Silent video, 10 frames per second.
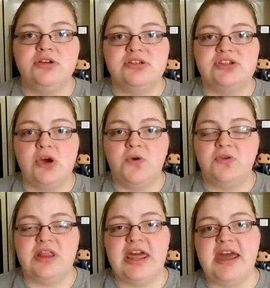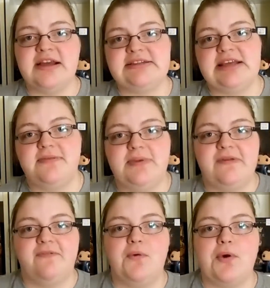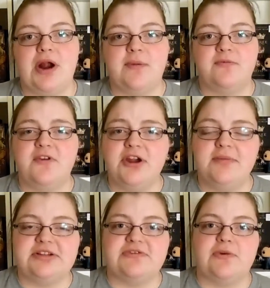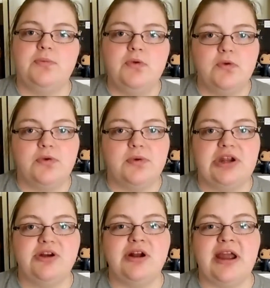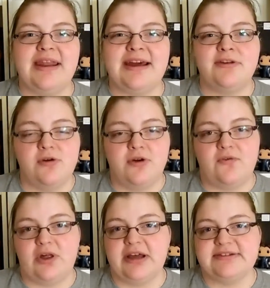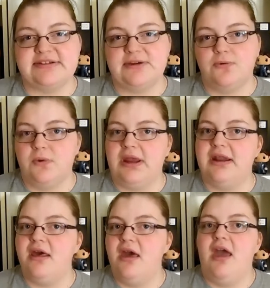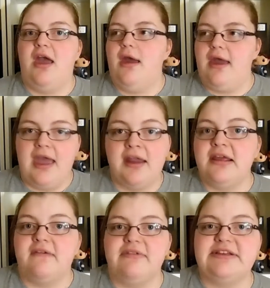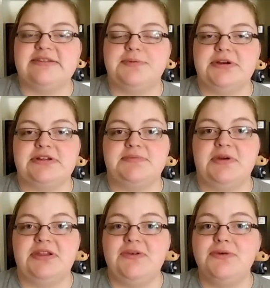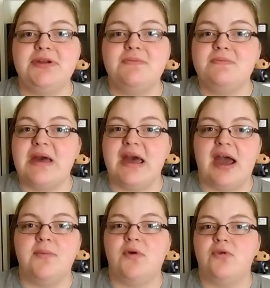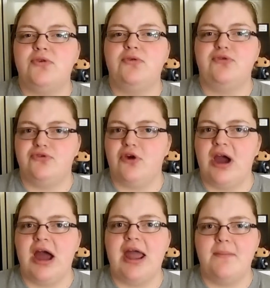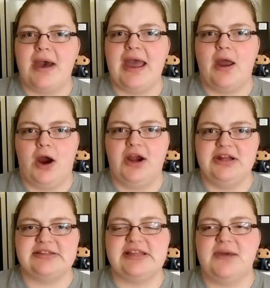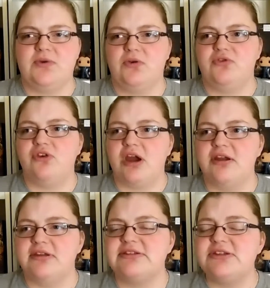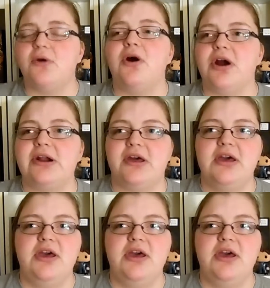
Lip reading: So like I said before, I'm very much of a mood reader, and I don't know if I'll actually read any of these books, but you can bet I'm going to try my hardest. I'm going to try so hard